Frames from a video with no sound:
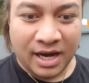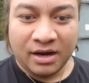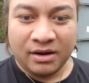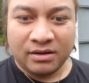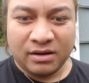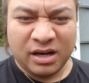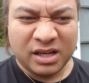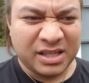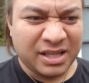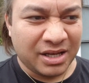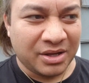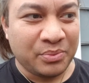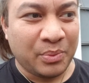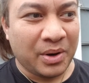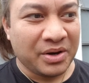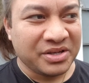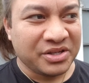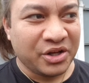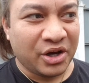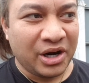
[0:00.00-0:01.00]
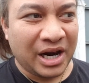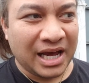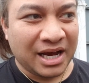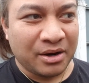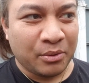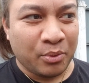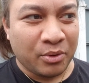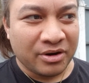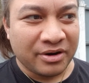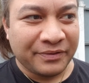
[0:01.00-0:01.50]
Well, it's not like a
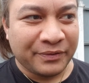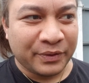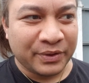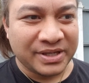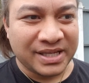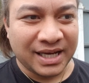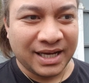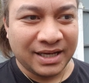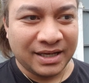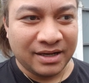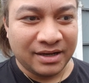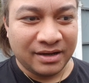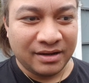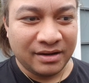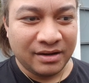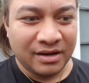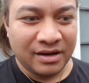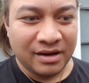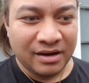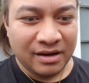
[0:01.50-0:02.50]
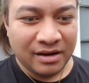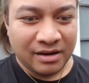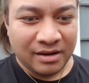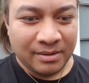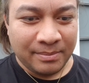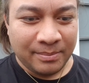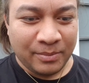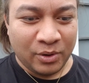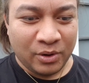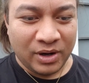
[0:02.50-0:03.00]
waterfall. It's like a
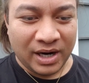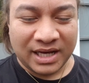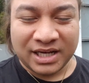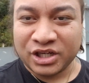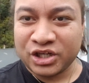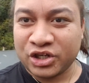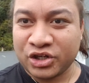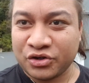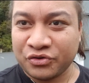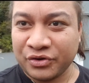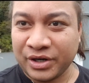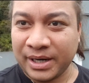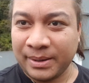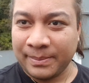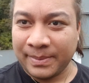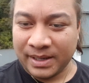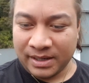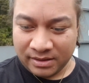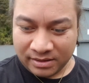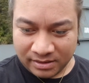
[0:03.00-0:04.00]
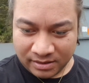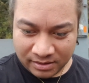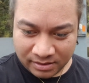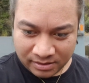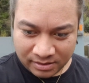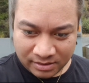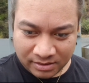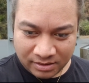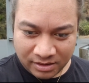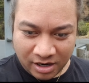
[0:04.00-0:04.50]
more like a stream.
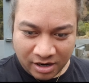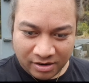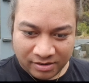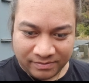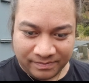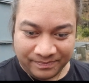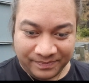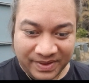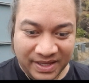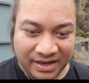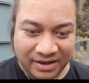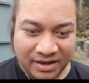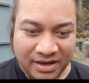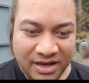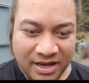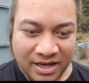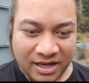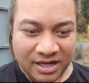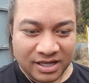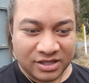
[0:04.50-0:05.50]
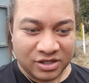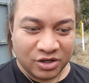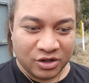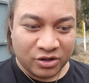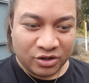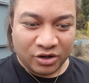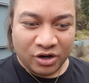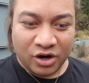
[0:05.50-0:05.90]
Oh, yeah. It's called